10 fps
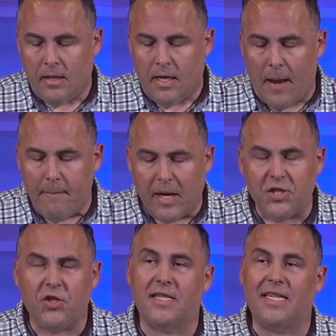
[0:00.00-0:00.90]
In
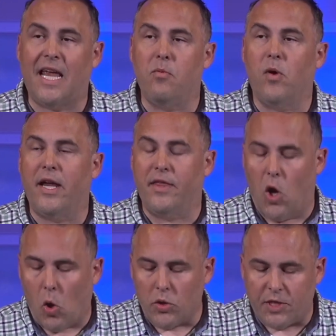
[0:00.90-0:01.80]
much the same way, the
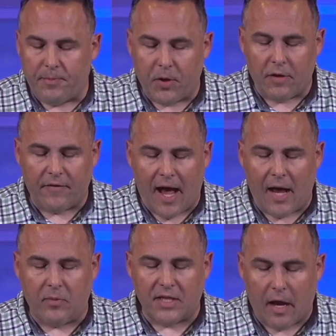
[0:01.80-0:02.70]
Holy Spirit of
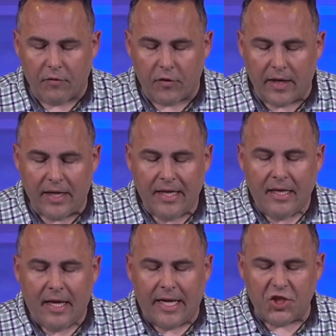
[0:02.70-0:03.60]
God was hovering
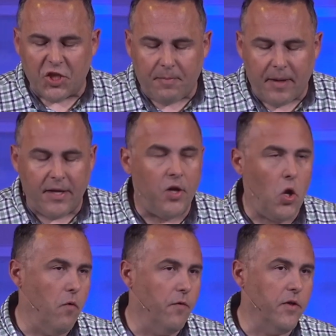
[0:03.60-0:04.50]
and suspended
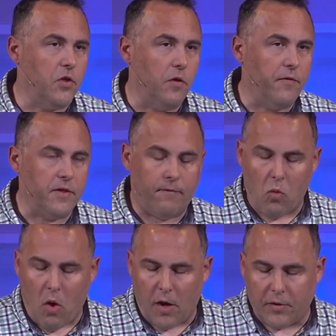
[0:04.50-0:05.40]
over the surface of the
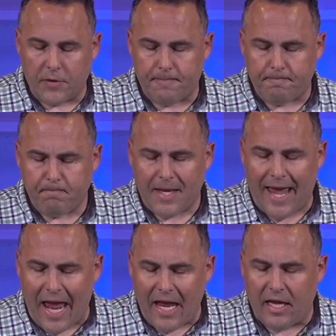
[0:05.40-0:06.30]
waters,
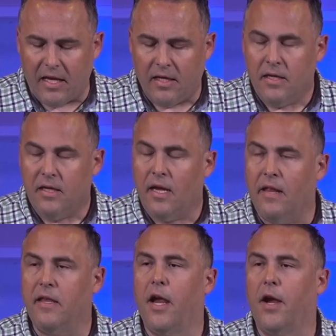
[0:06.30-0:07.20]
hanging in
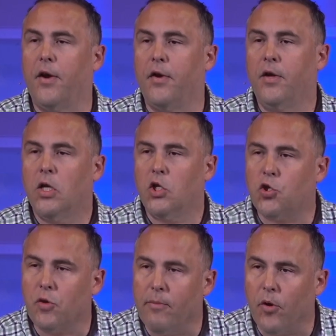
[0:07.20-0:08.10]
the air,
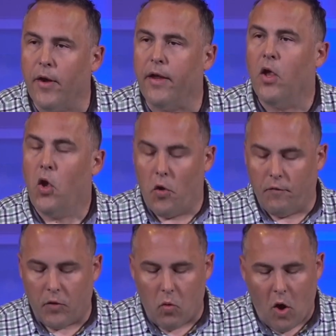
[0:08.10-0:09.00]
tremoring over
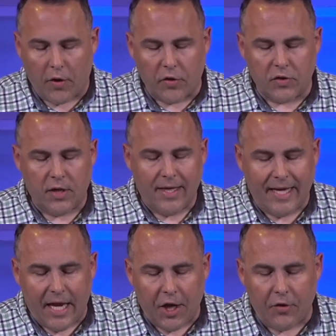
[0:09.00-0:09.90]
the waters,
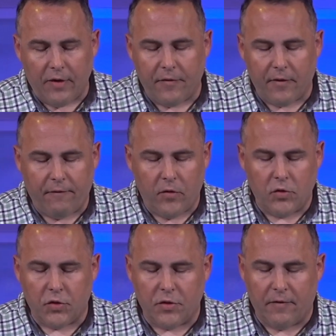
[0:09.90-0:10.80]
caring for the
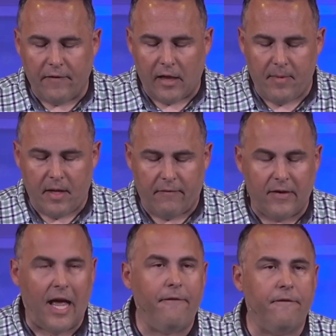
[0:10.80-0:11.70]
future development of a
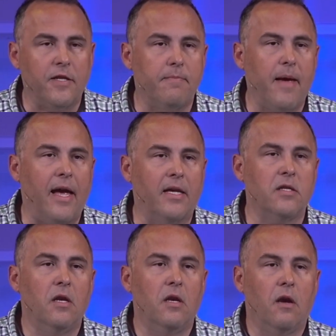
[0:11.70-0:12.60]
lifeless mass
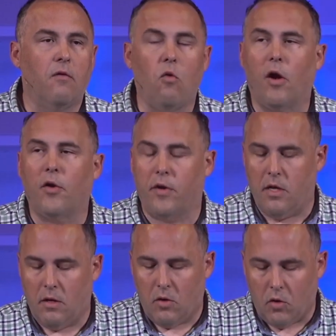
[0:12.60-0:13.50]
of watery
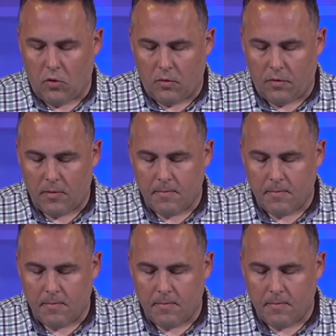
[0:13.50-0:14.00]
earth.